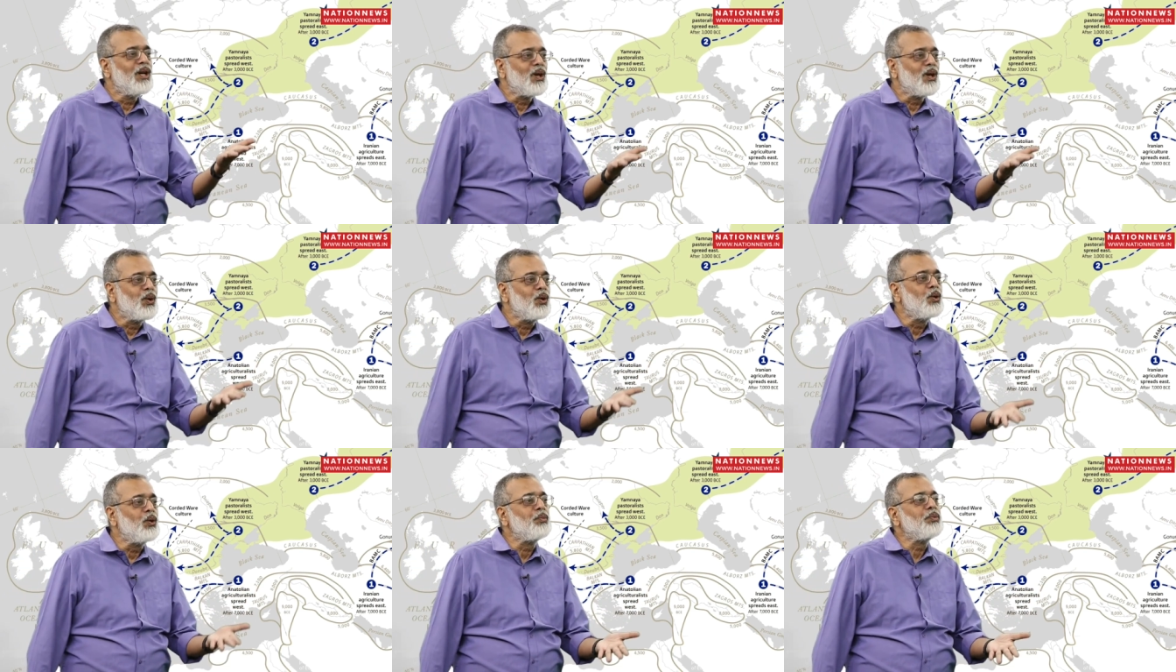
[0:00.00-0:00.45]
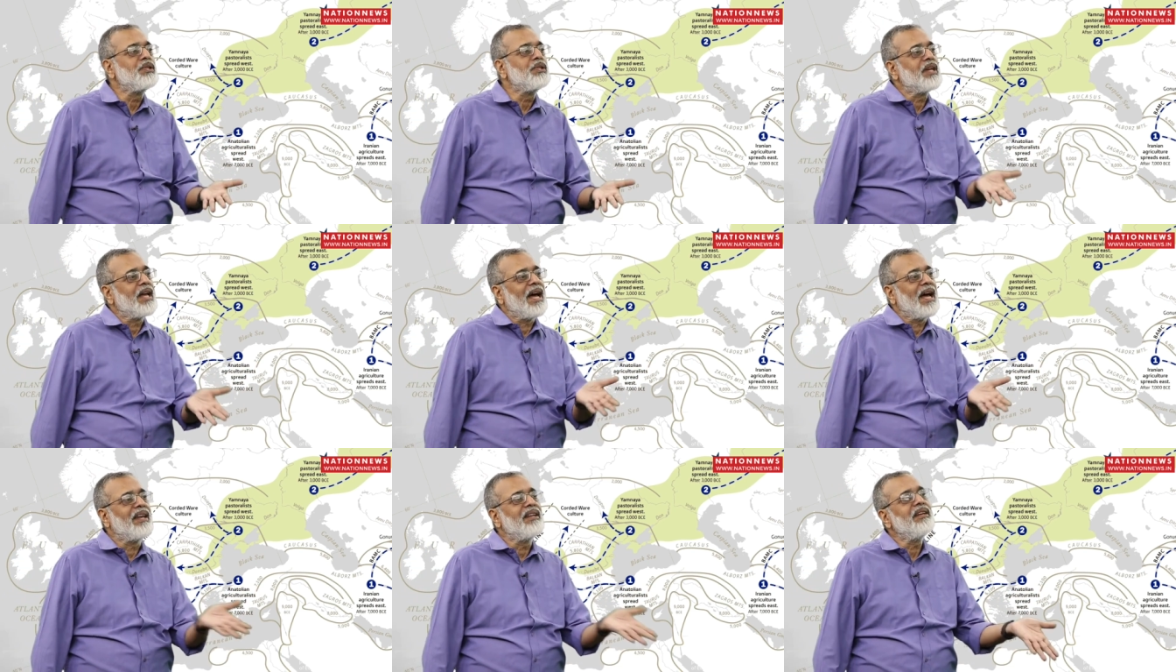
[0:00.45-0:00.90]
uh, groups
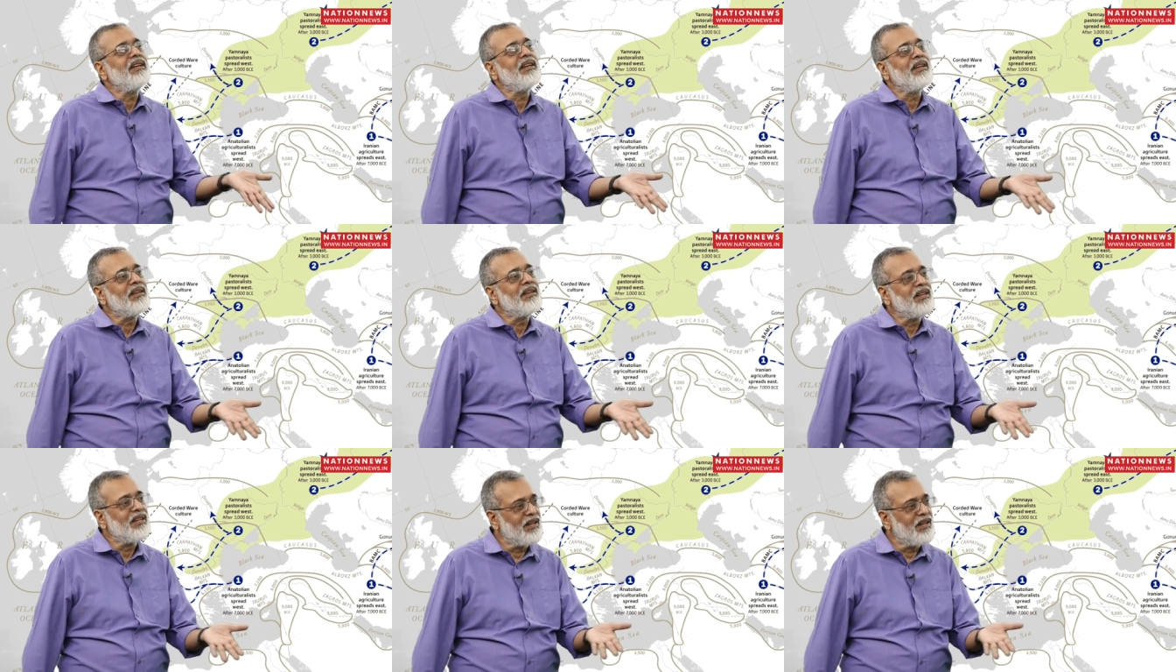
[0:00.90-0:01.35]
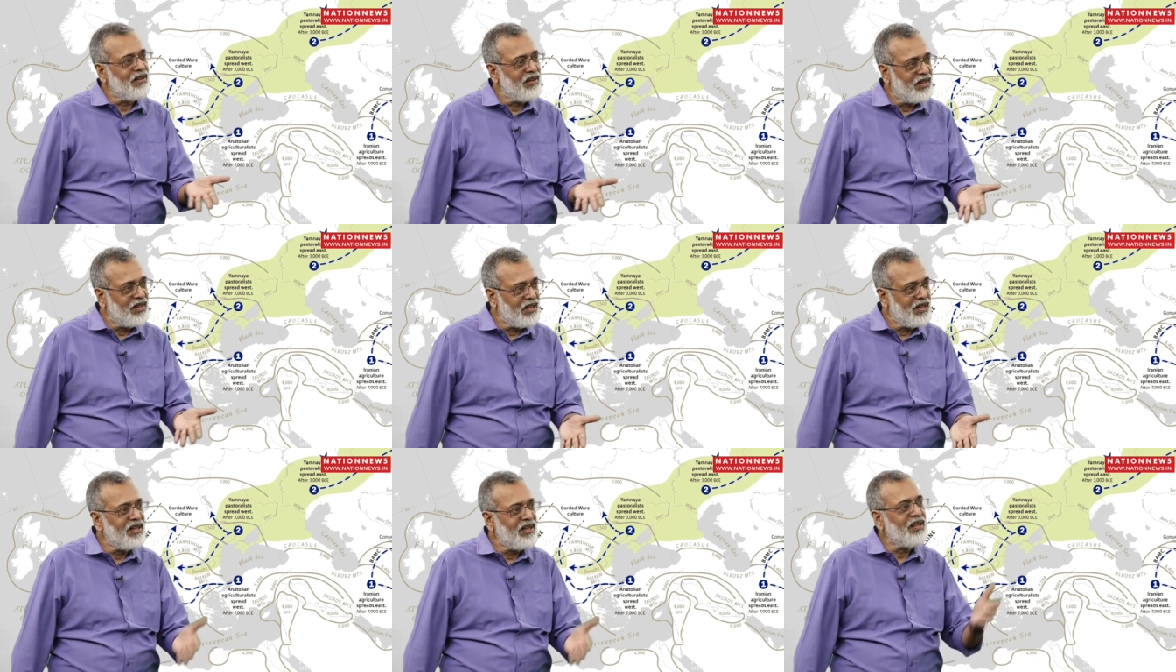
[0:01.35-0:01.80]
carry it
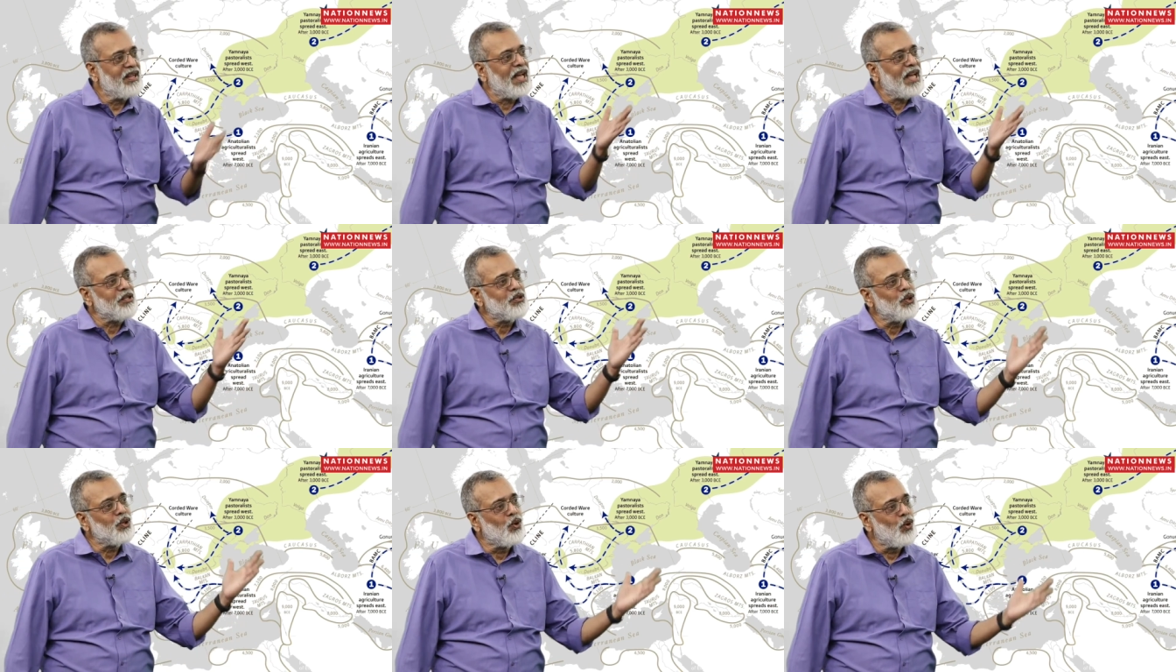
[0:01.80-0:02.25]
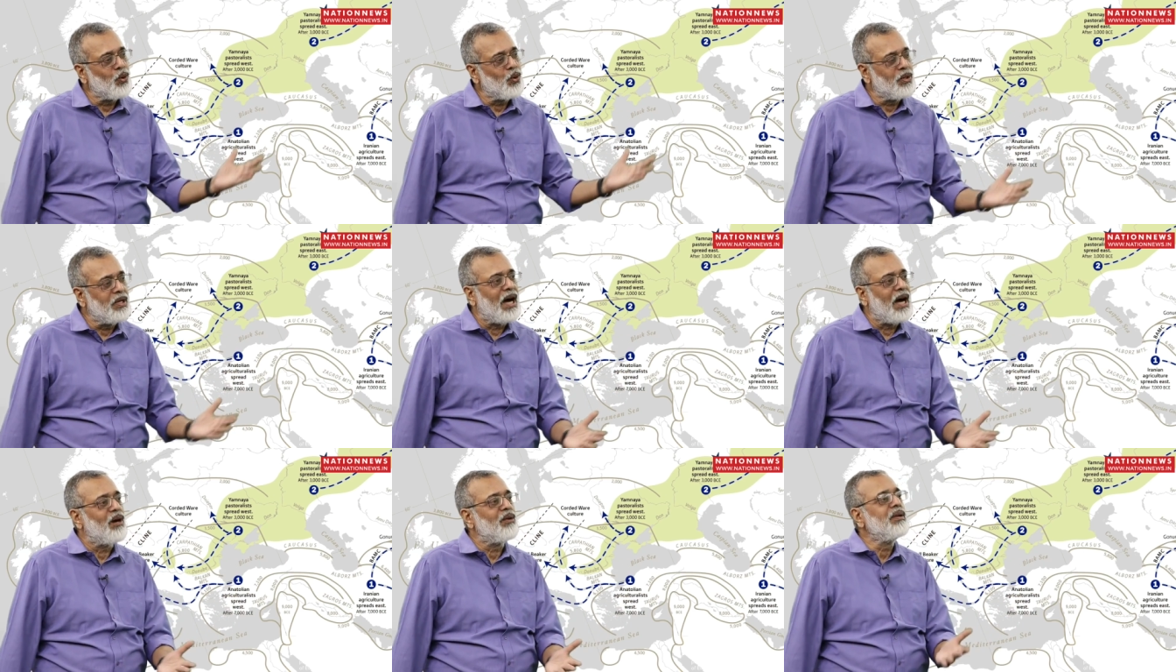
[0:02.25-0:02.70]
uh, as you go
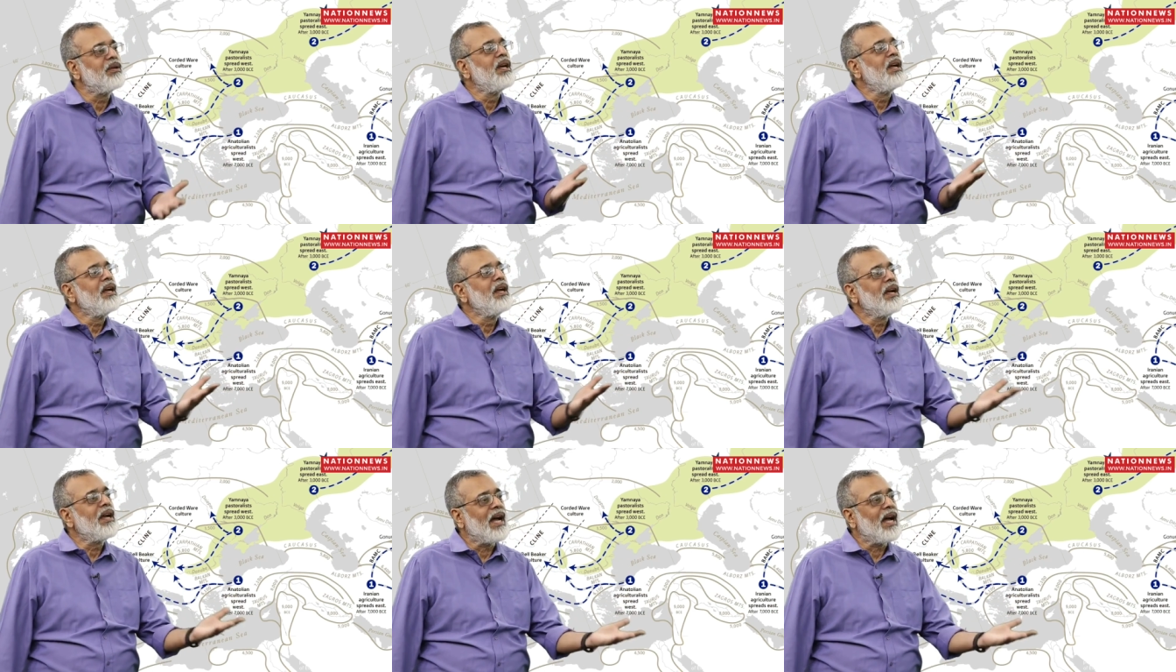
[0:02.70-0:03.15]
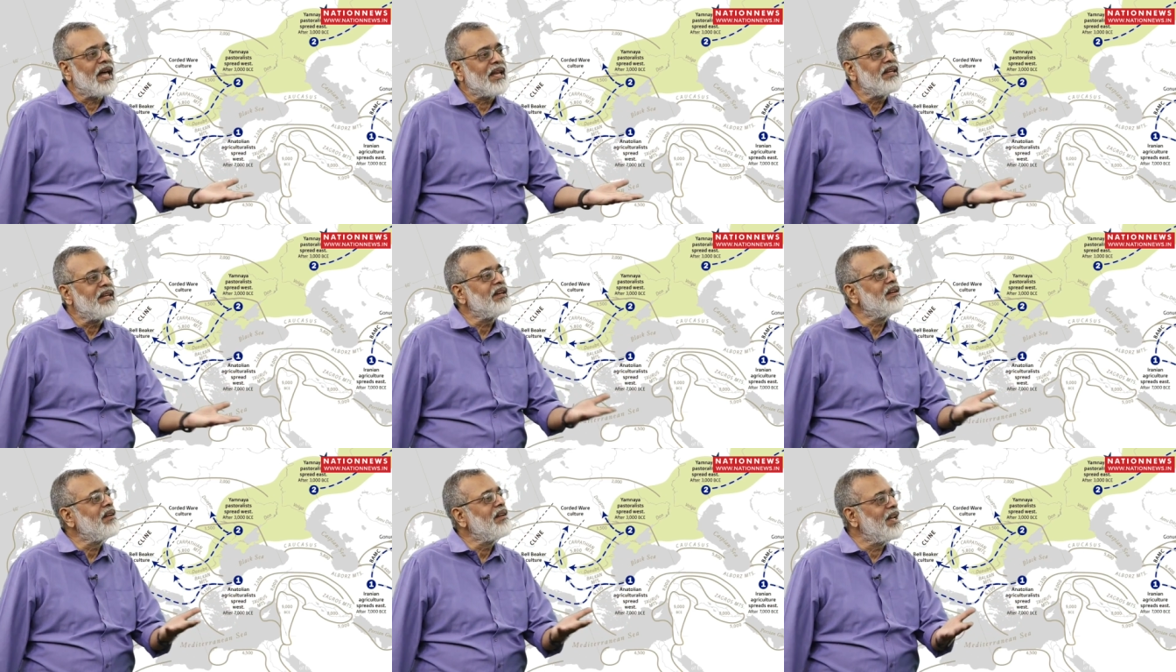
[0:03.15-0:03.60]
down,
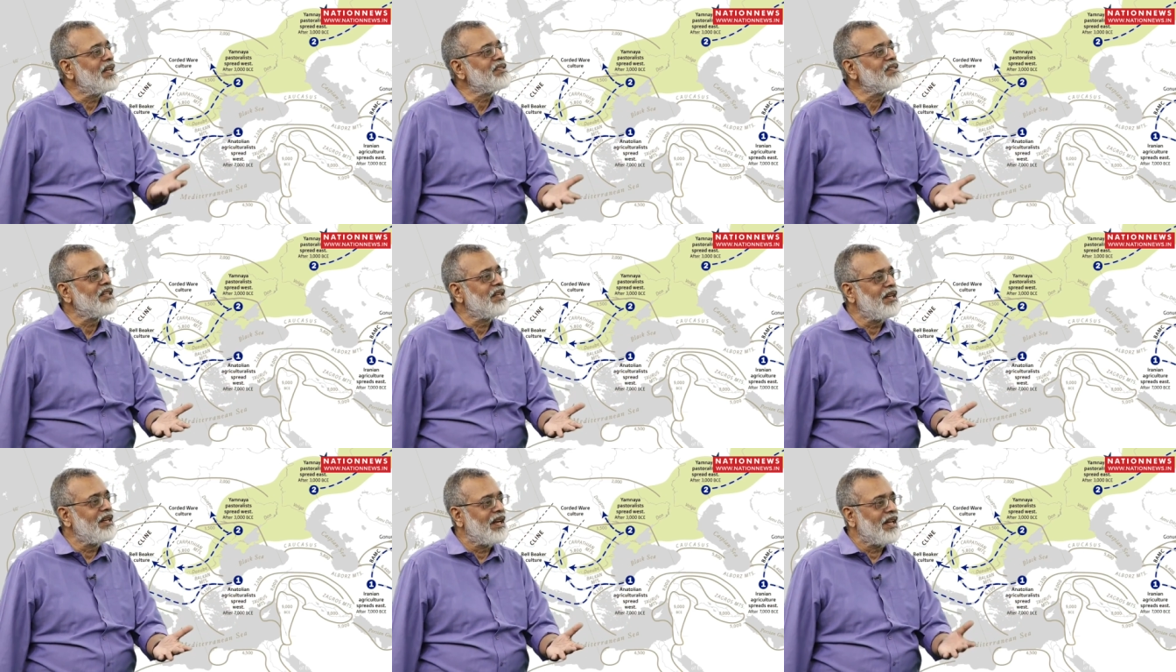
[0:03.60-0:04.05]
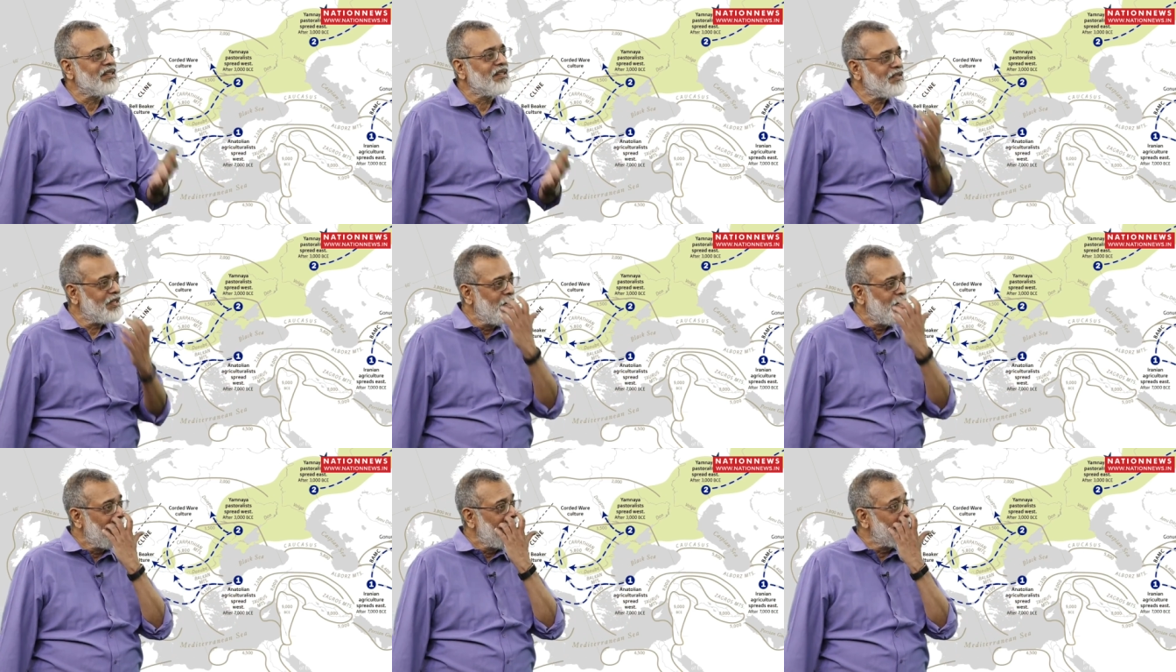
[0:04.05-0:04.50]
carry it less and
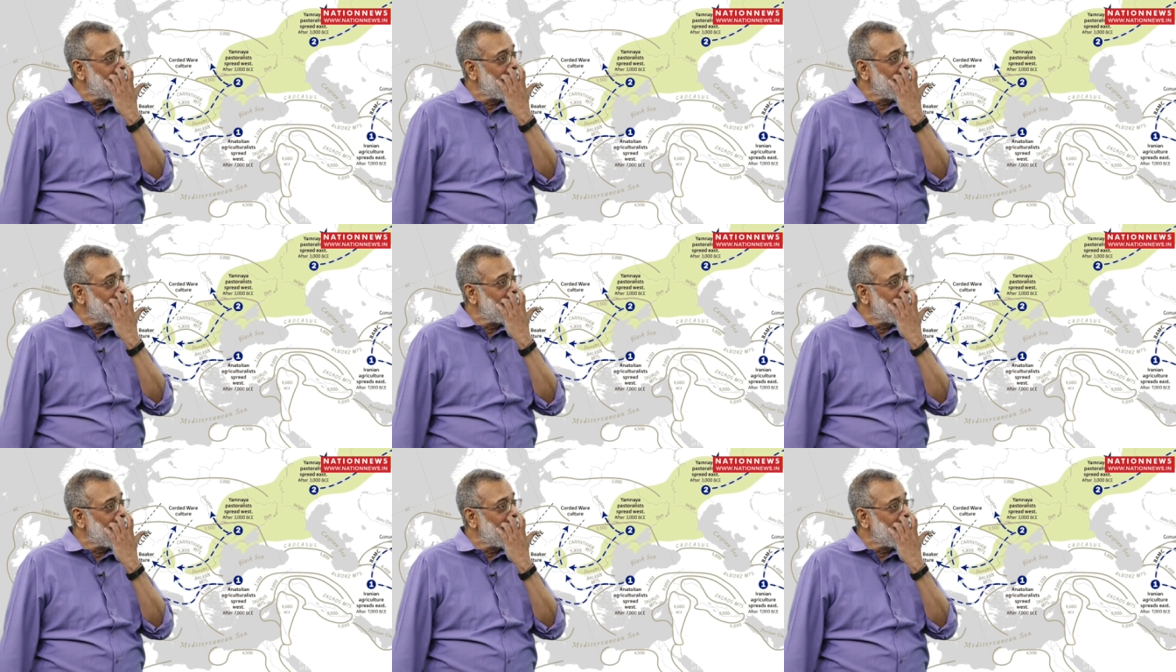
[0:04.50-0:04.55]
less.